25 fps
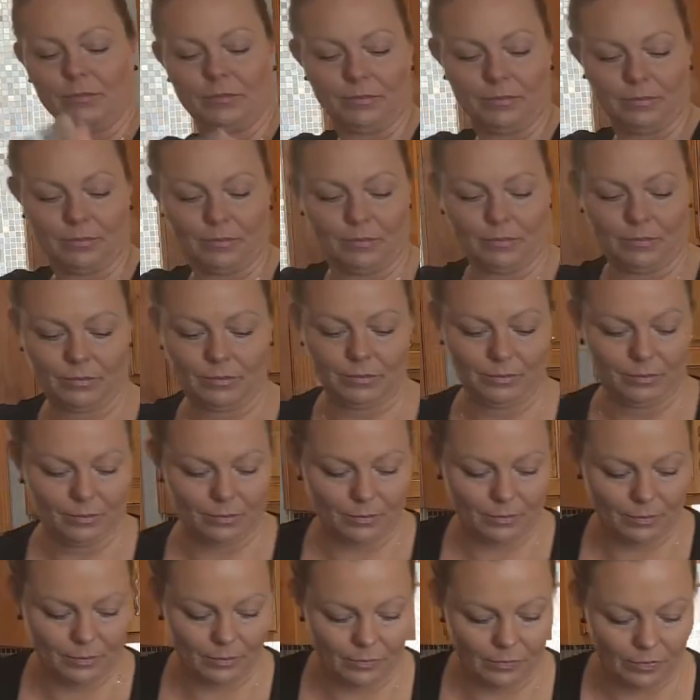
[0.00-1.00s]

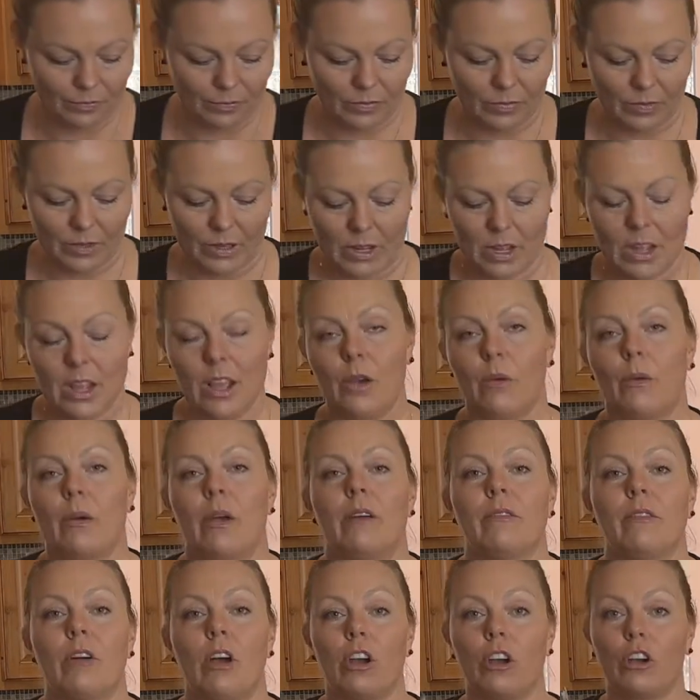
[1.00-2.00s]
We
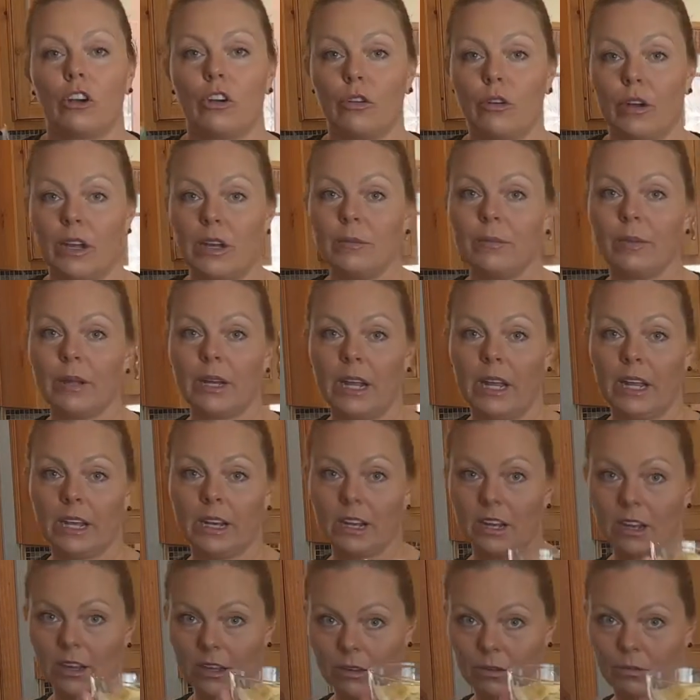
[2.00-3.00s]
have our green
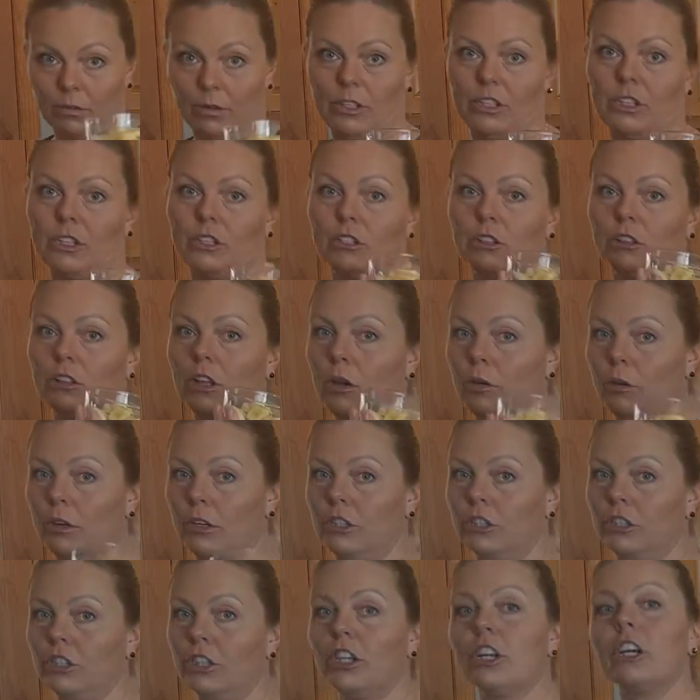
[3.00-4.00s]
banana, which is lower
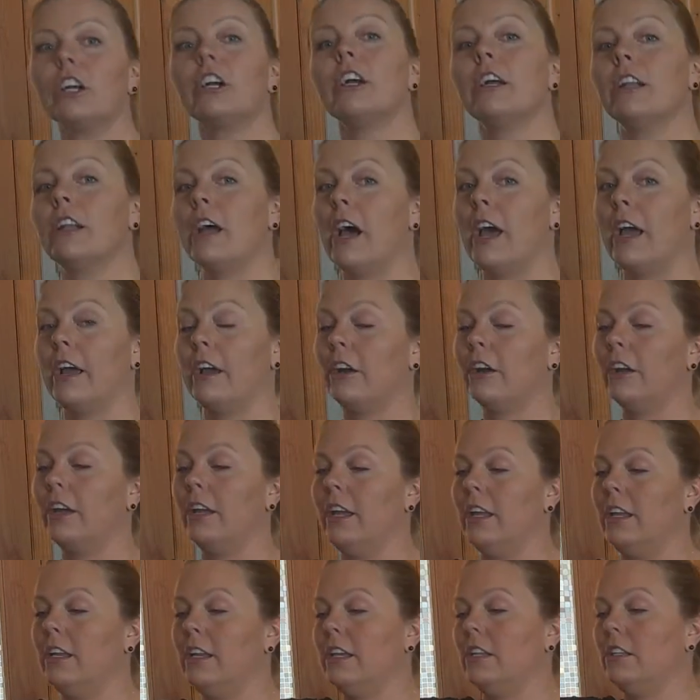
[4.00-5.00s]
in sugar and higher
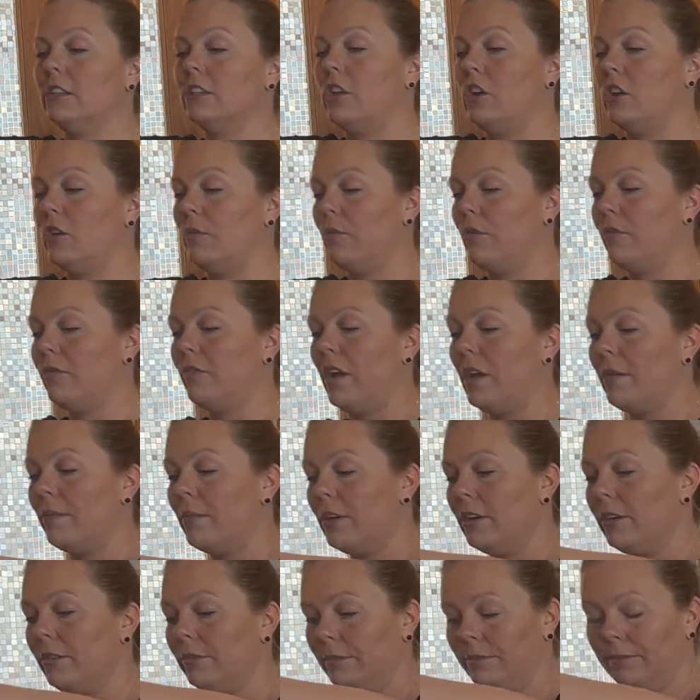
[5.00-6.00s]
in insoluble
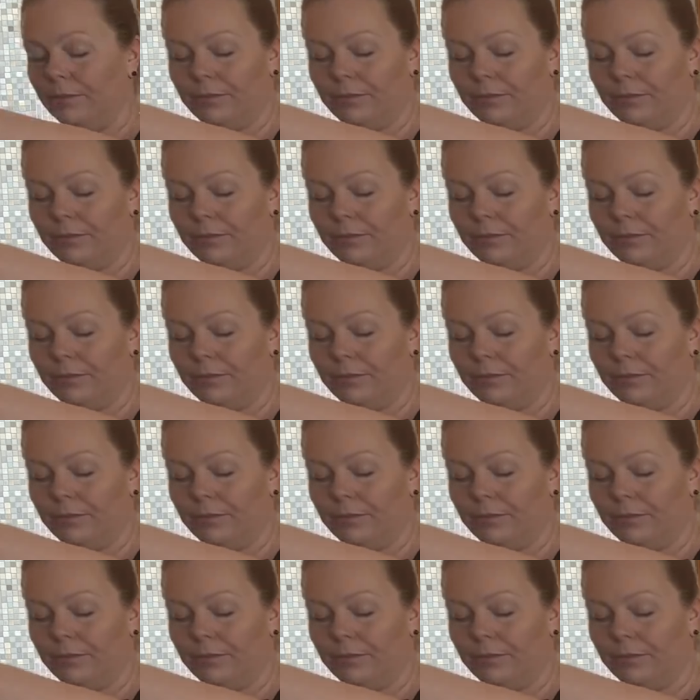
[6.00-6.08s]
fiber.